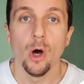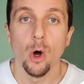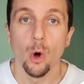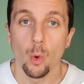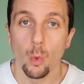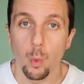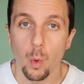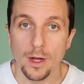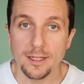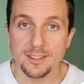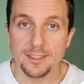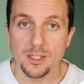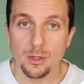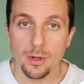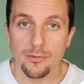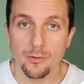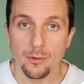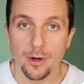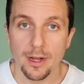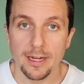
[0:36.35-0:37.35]
Once you
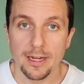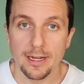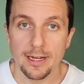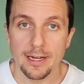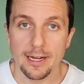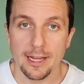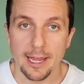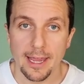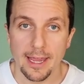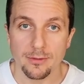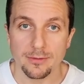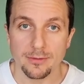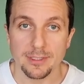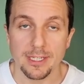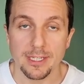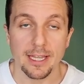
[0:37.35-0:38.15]
have created an account